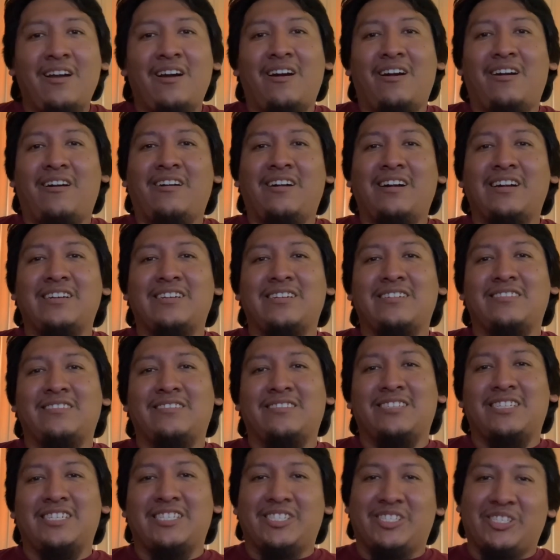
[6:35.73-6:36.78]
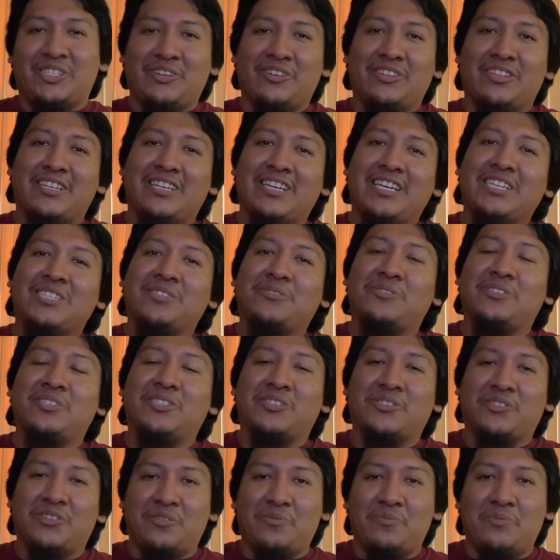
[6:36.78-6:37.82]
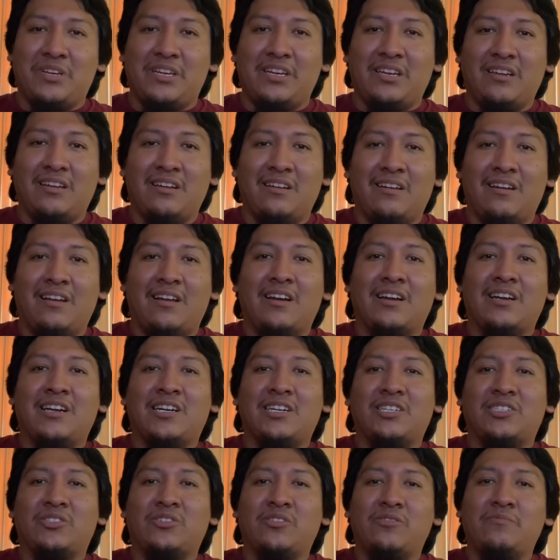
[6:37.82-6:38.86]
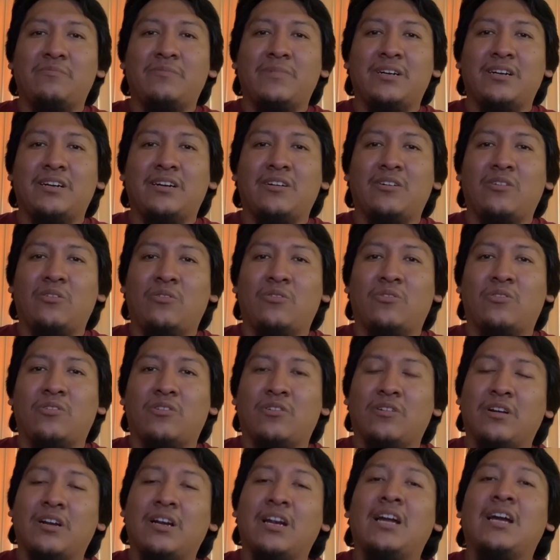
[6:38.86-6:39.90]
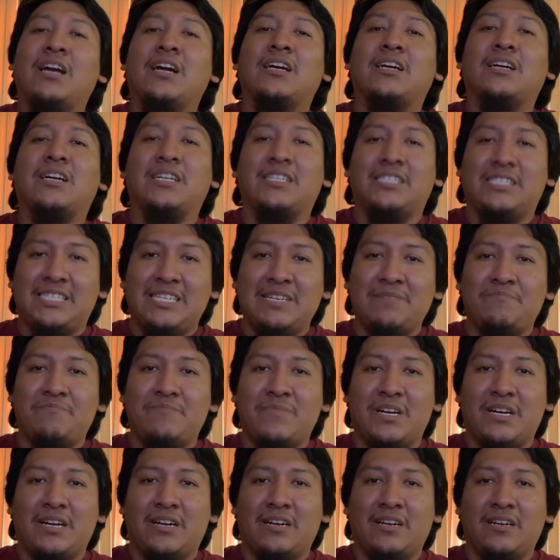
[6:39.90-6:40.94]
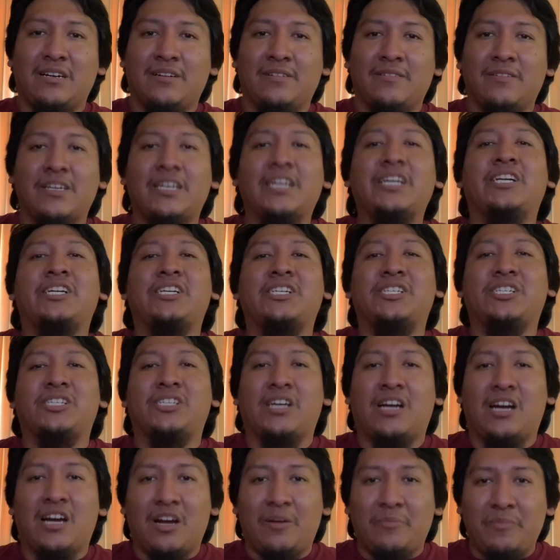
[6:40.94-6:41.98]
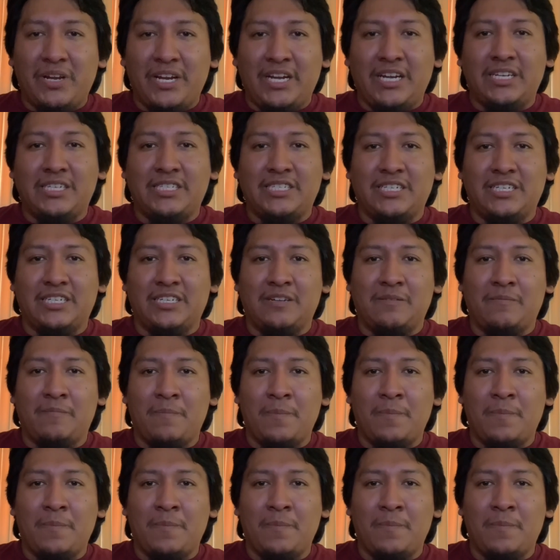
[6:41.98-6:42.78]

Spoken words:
All right, and so the next one is going to be katoma or katima ish aminti.